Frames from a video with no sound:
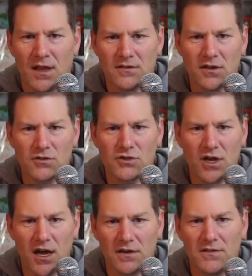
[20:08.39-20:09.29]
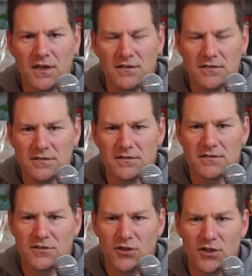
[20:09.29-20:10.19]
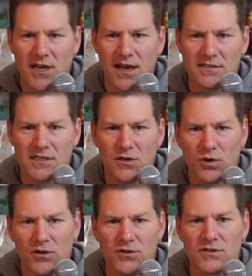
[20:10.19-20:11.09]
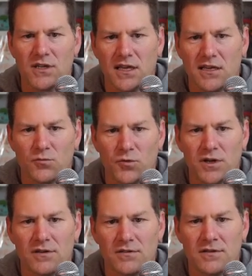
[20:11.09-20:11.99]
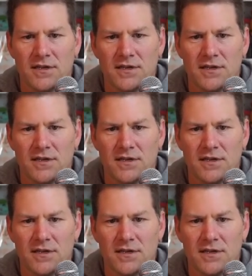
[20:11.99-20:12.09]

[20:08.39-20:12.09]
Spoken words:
Another shot of it so you can kind of see what it looks like in real